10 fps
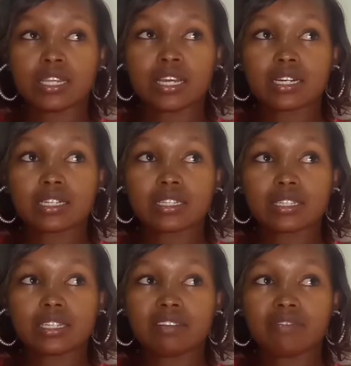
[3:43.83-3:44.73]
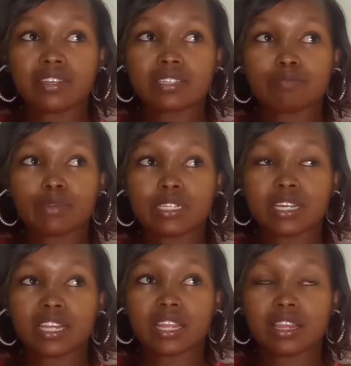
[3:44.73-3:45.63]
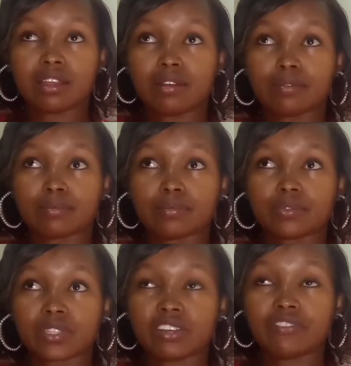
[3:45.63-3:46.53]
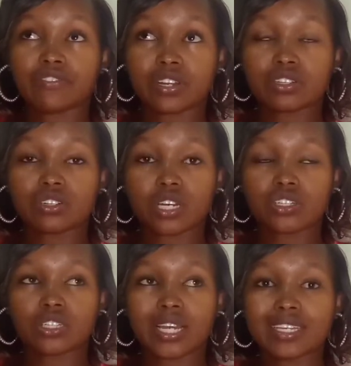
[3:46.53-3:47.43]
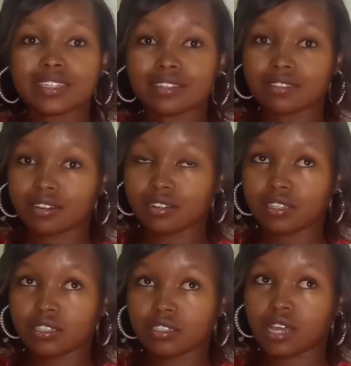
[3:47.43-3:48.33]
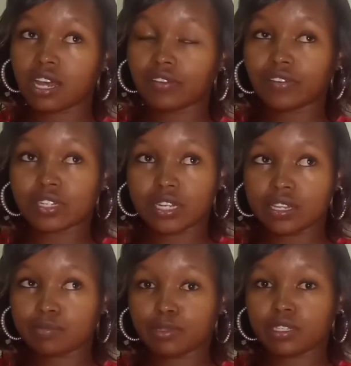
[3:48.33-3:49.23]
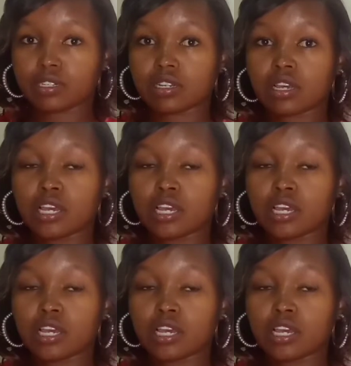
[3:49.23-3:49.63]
greatest investment other than infrastructure is advertisement,